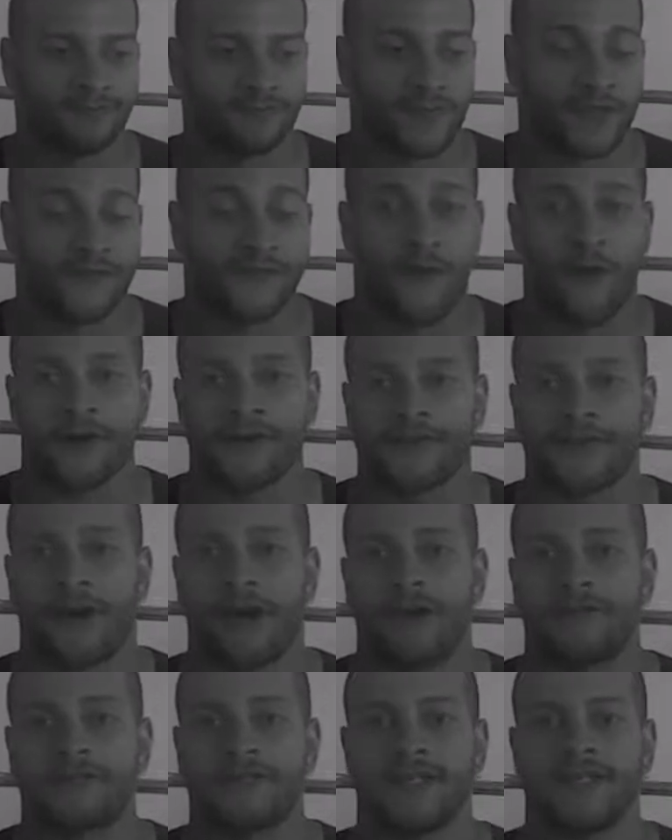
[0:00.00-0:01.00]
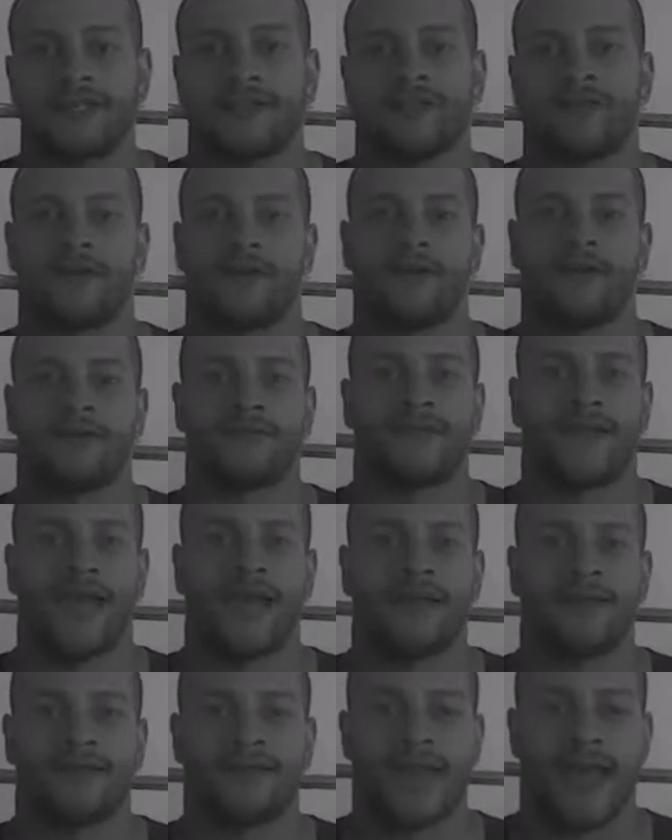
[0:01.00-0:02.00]
As far as the off season though, to
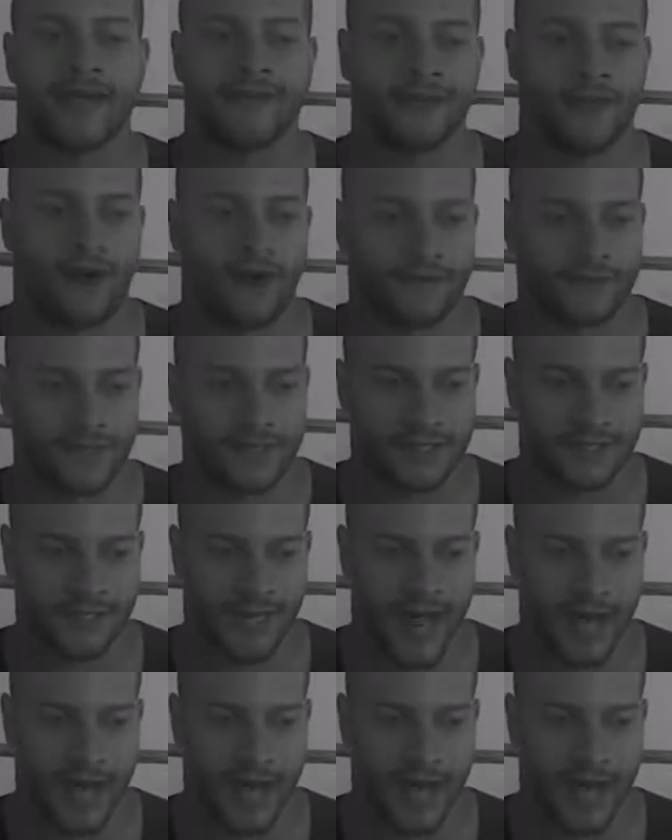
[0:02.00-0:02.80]
end the off season,